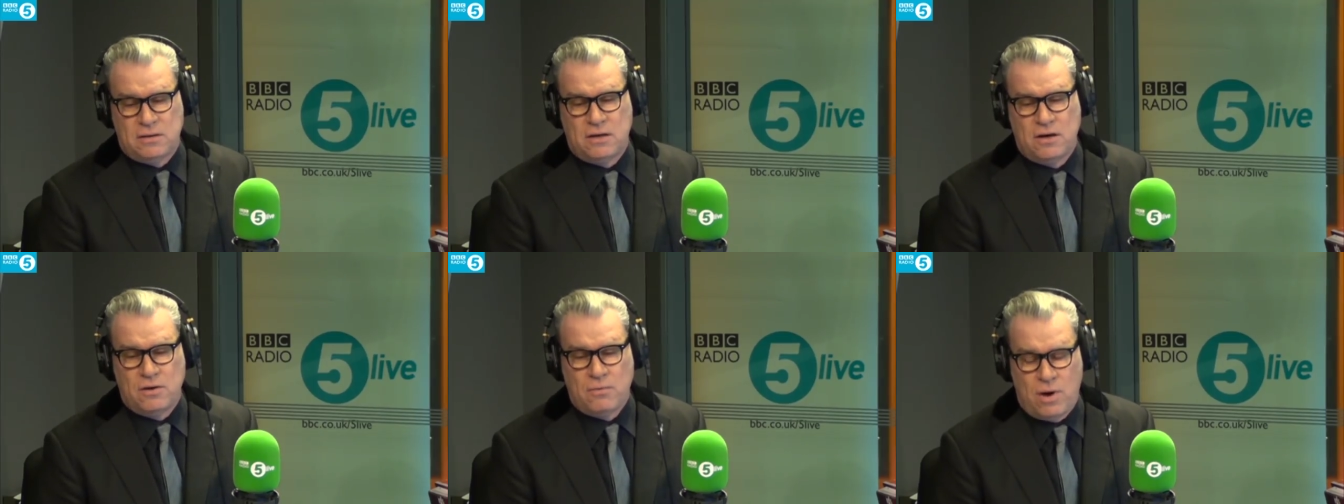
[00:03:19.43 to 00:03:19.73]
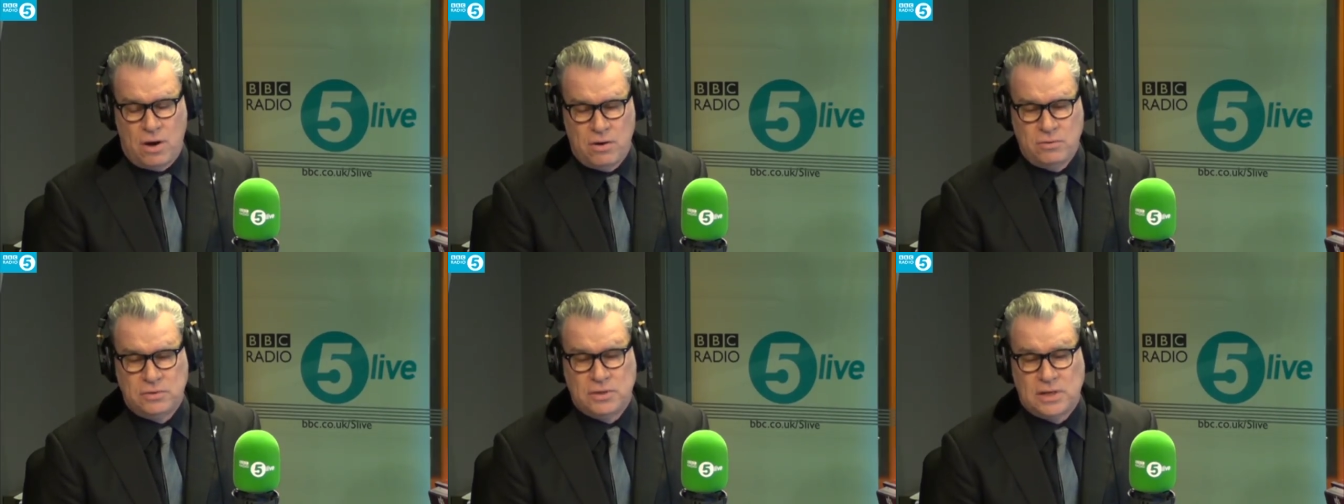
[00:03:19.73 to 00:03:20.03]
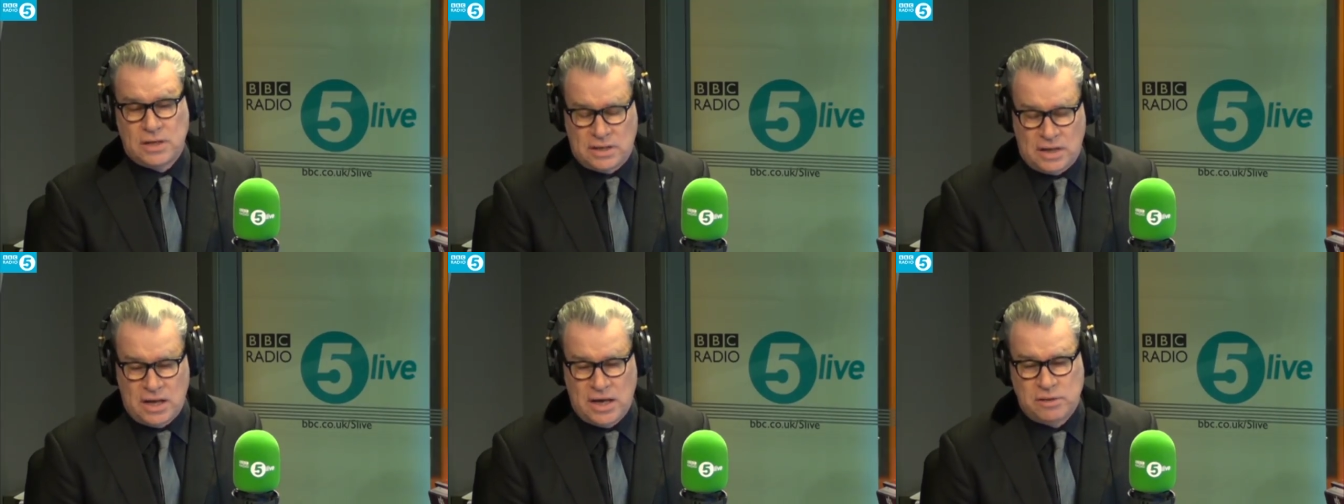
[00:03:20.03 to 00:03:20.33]
her own
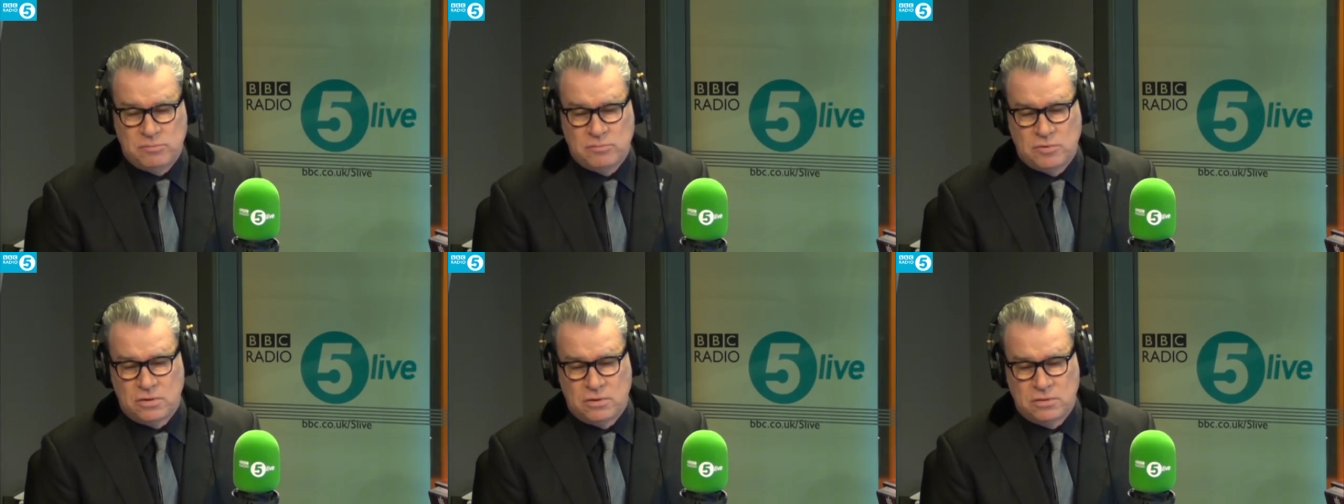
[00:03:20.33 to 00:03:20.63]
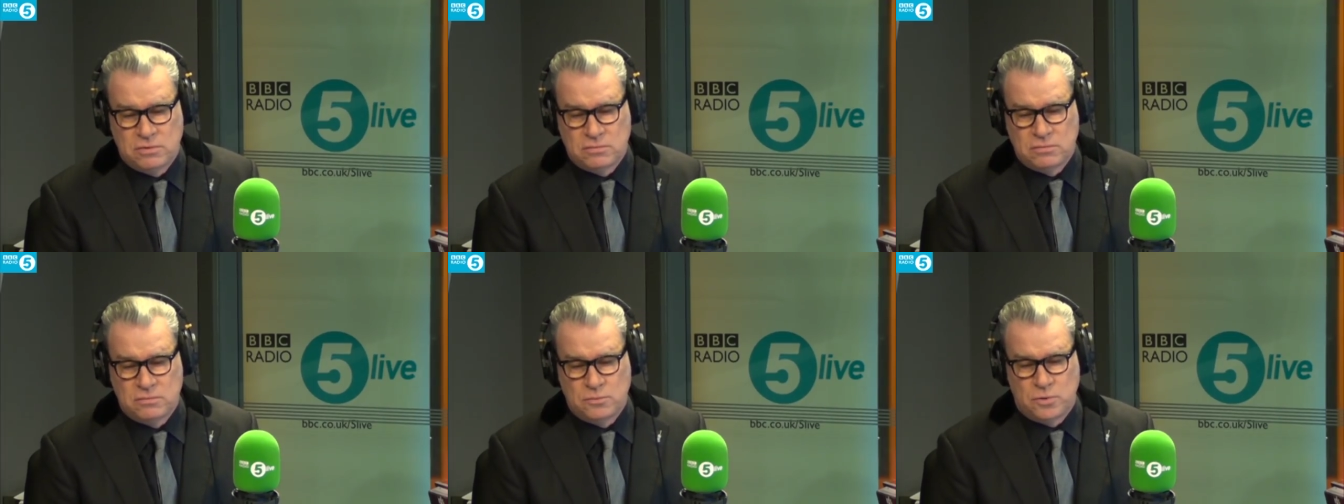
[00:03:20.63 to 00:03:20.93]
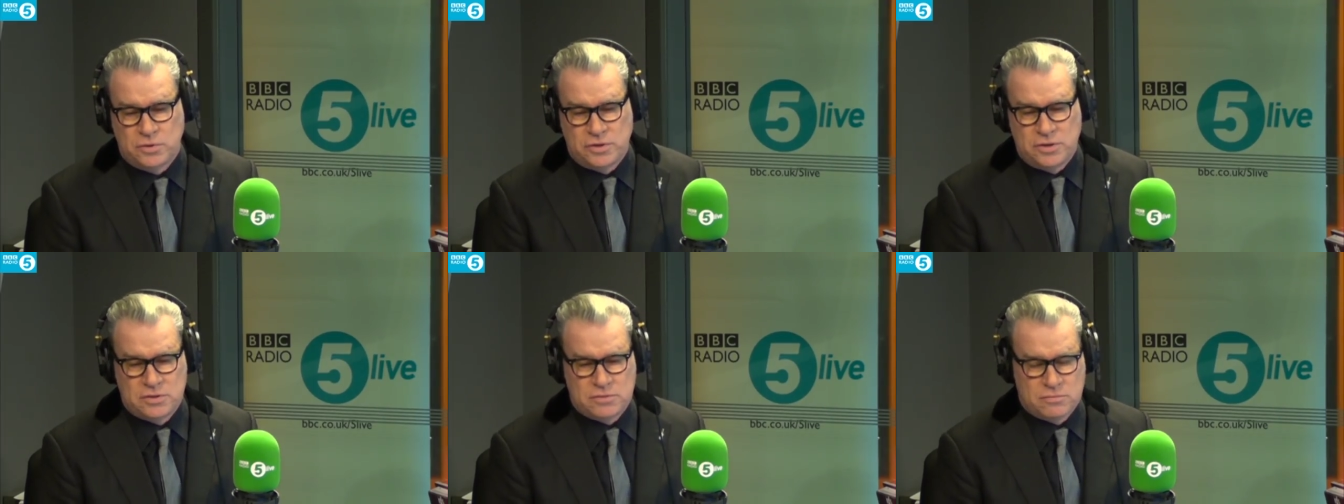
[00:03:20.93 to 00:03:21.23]
claim on
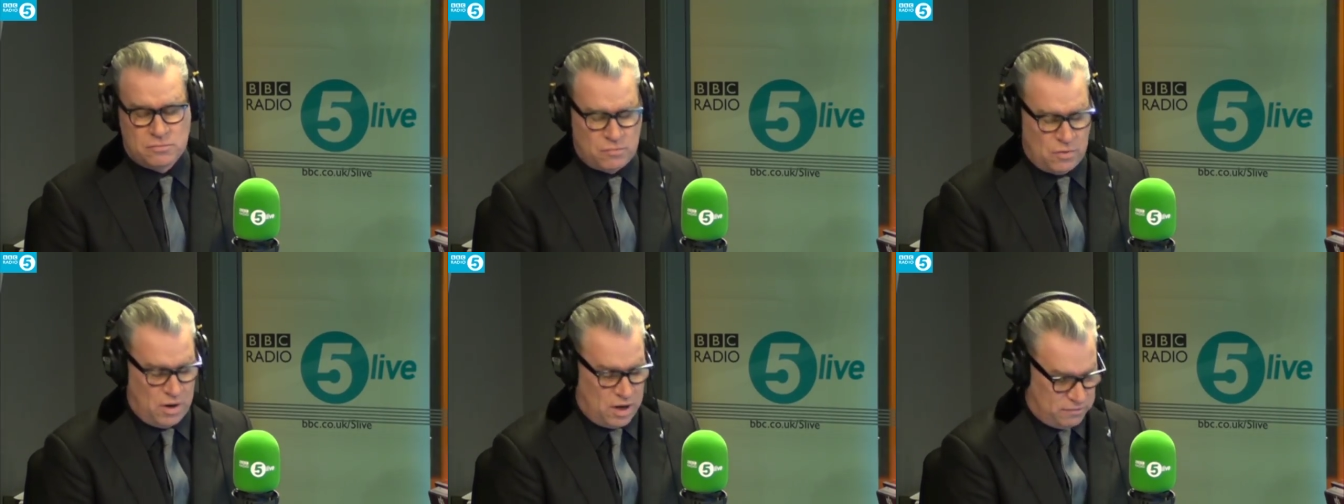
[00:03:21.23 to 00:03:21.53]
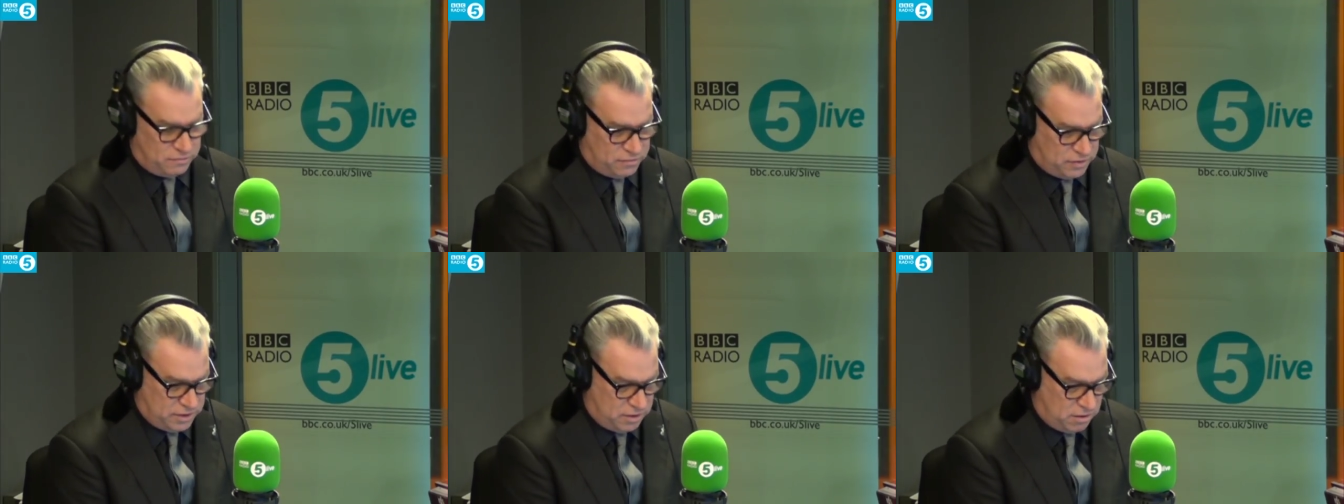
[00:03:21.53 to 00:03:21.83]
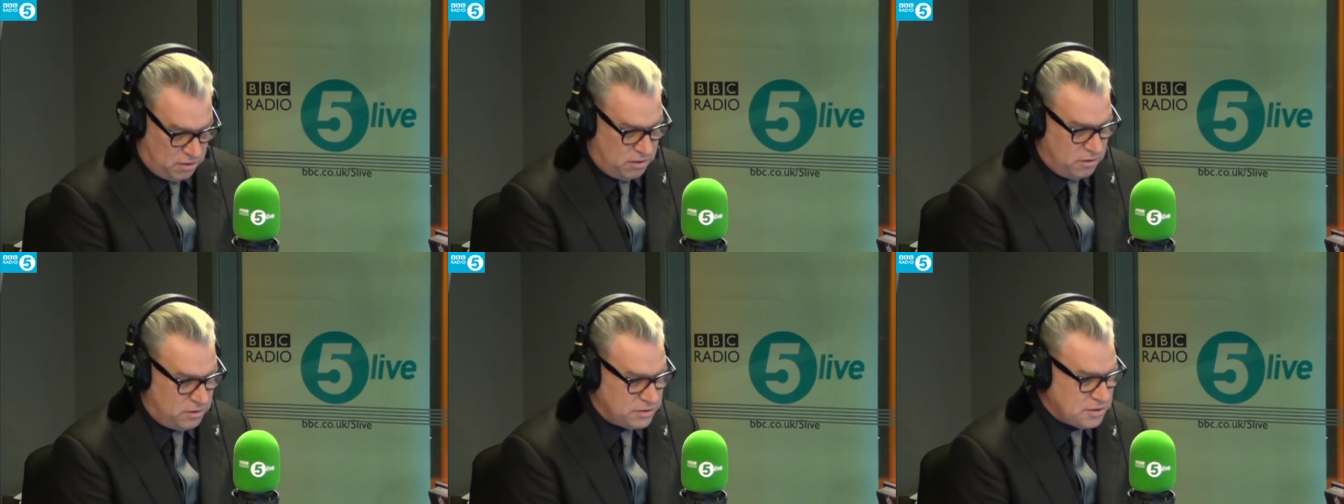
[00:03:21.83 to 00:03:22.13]
what is rightfully
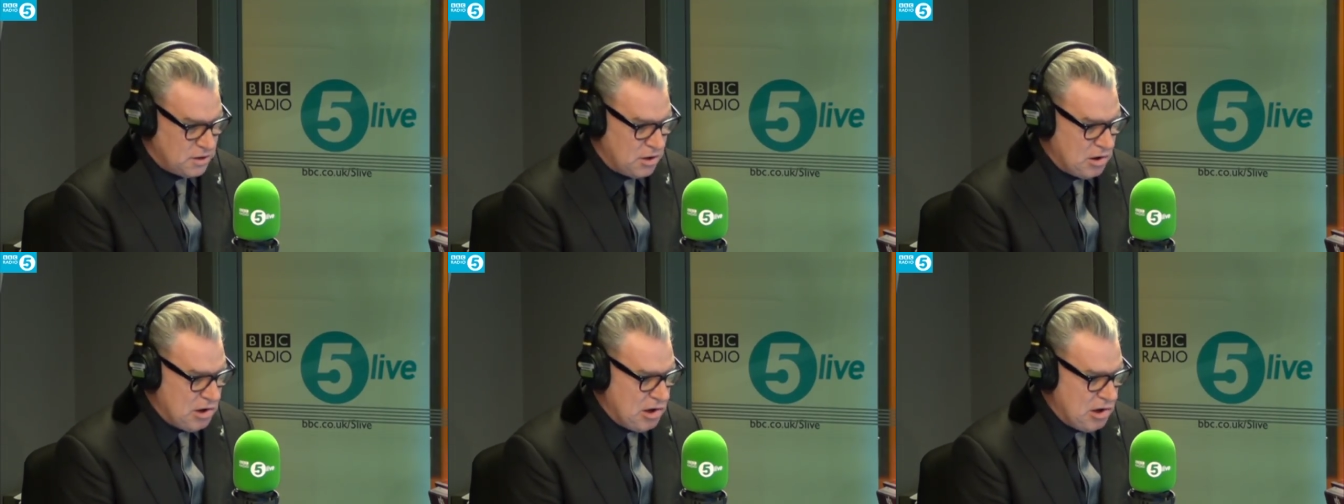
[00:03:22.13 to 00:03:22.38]
hers